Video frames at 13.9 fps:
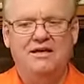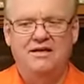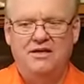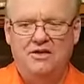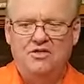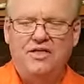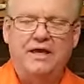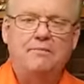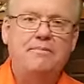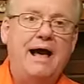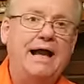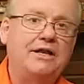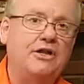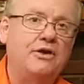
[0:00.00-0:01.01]
You think
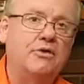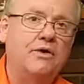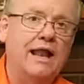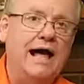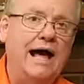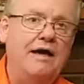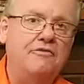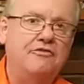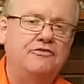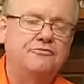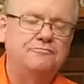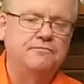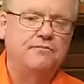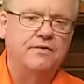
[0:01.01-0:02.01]
back to your life
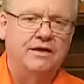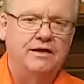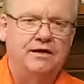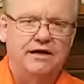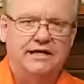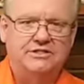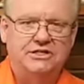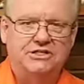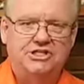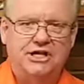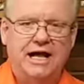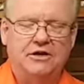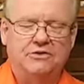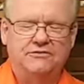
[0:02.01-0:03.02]
as a
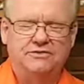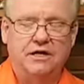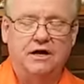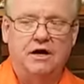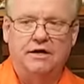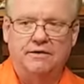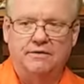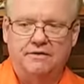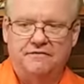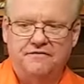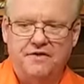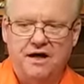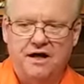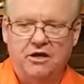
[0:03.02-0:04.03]
child of God and a
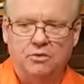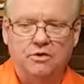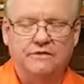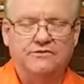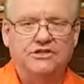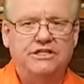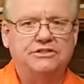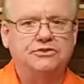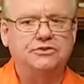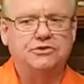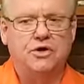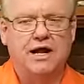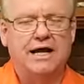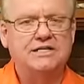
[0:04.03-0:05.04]
follower of Jesus
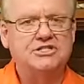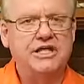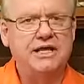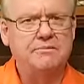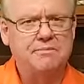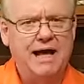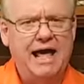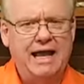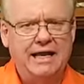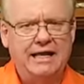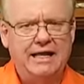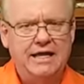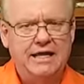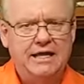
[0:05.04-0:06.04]
Christ. Think back
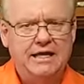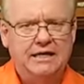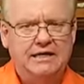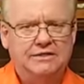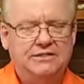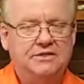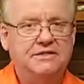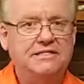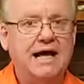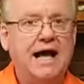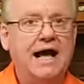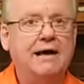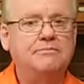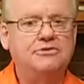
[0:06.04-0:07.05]
to the
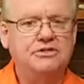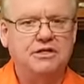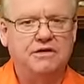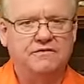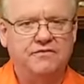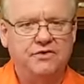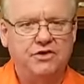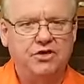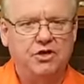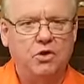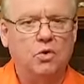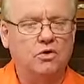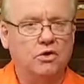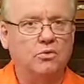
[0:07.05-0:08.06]
times of
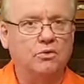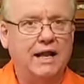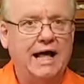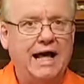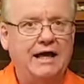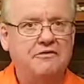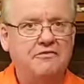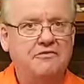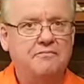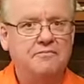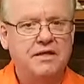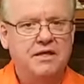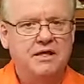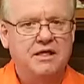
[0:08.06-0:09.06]
your own life.
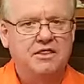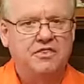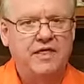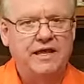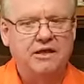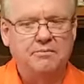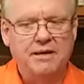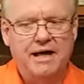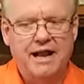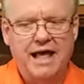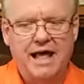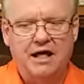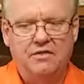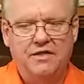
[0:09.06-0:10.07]
Think about
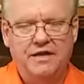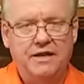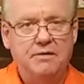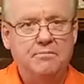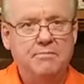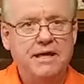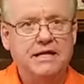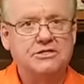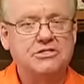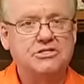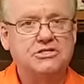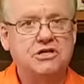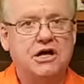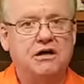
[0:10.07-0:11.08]
how that in the
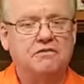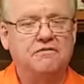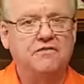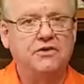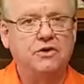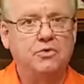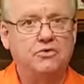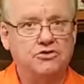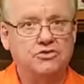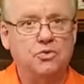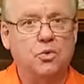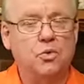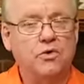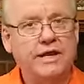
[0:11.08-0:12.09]
midst of your
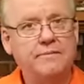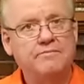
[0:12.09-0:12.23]
story,